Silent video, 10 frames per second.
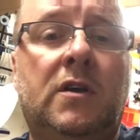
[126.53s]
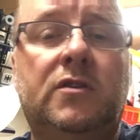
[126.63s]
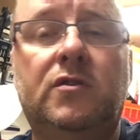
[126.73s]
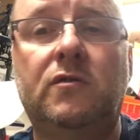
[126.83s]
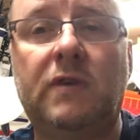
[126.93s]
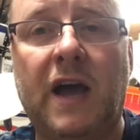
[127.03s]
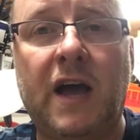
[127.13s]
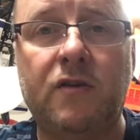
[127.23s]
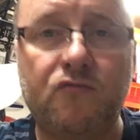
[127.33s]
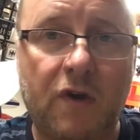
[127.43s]
So you
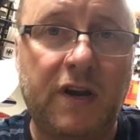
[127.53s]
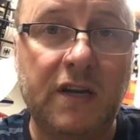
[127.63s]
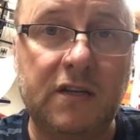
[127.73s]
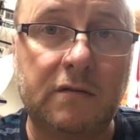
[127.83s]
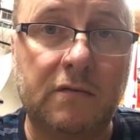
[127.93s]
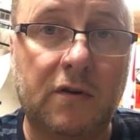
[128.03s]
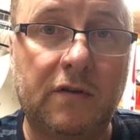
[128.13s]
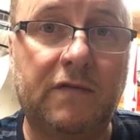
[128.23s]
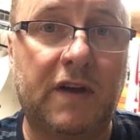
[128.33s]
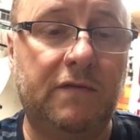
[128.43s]
can run it on a
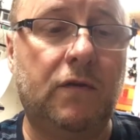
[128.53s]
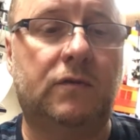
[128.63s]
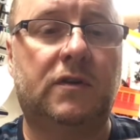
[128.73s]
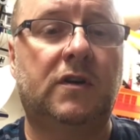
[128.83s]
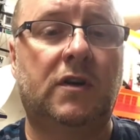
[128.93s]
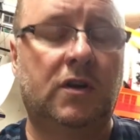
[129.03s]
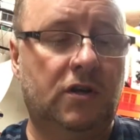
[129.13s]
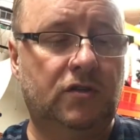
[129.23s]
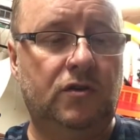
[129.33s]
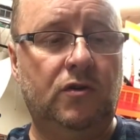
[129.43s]
5 volt.
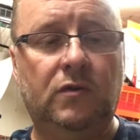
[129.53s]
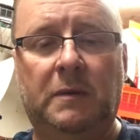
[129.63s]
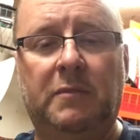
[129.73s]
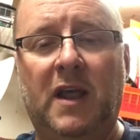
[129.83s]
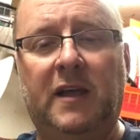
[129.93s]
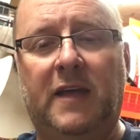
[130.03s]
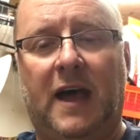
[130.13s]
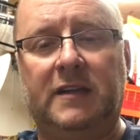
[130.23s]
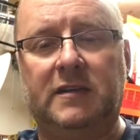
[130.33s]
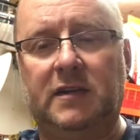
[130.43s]
So you can plug
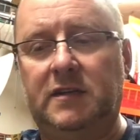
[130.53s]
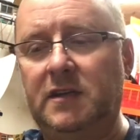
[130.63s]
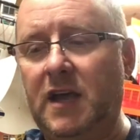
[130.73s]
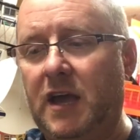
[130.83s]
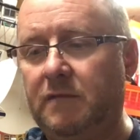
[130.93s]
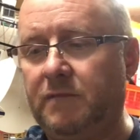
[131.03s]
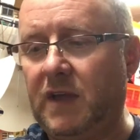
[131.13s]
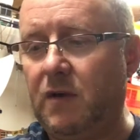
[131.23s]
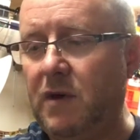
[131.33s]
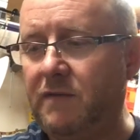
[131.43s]
that into there.
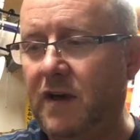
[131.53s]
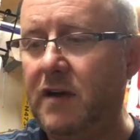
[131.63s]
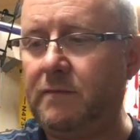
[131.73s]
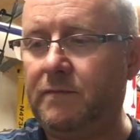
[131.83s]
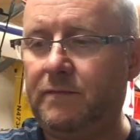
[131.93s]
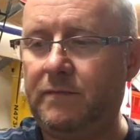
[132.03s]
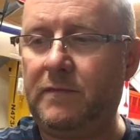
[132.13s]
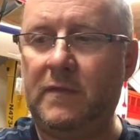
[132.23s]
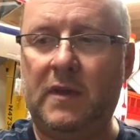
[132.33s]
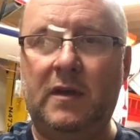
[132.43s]
However,
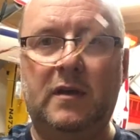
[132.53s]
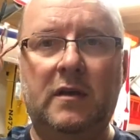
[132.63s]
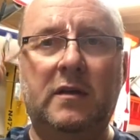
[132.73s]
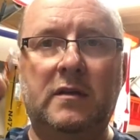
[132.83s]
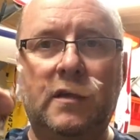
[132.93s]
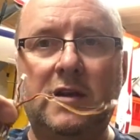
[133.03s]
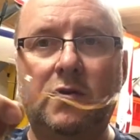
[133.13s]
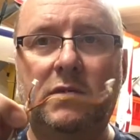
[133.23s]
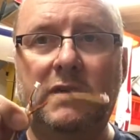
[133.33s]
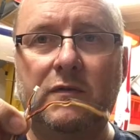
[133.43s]
they
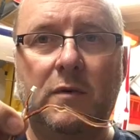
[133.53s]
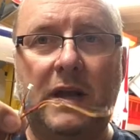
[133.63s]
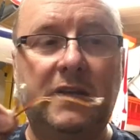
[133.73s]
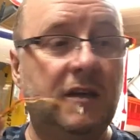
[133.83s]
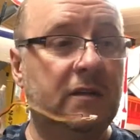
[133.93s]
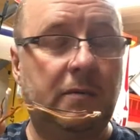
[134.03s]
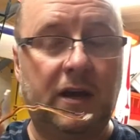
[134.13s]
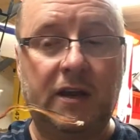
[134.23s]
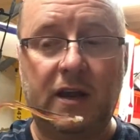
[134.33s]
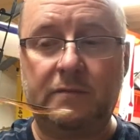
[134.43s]
don't give you anything to
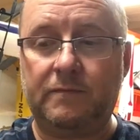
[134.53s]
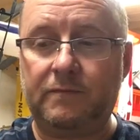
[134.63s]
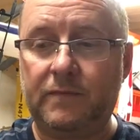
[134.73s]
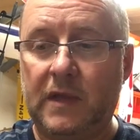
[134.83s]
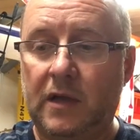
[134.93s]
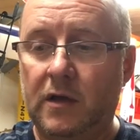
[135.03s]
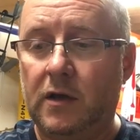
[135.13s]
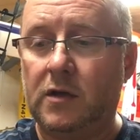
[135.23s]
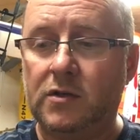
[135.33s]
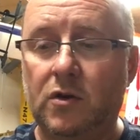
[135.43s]
plug it in.
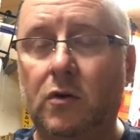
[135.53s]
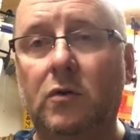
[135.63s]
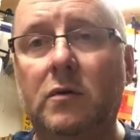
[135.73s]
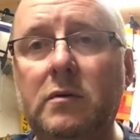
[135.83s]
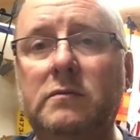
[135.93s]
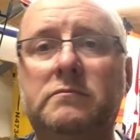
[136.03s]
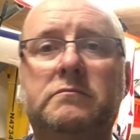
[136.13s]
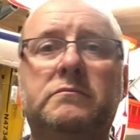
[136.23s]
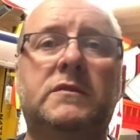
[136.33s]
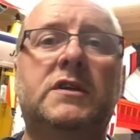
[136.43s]
So
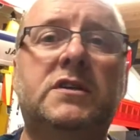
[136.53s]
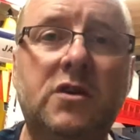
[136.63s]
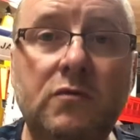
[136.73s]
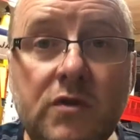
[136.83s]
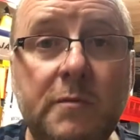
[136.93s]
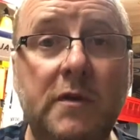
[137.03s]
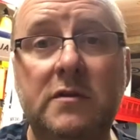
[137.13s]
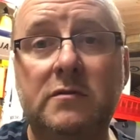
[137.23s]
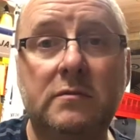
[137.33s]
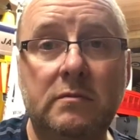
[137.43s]
is it usable
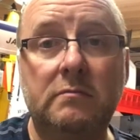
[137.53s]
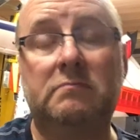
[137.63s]
to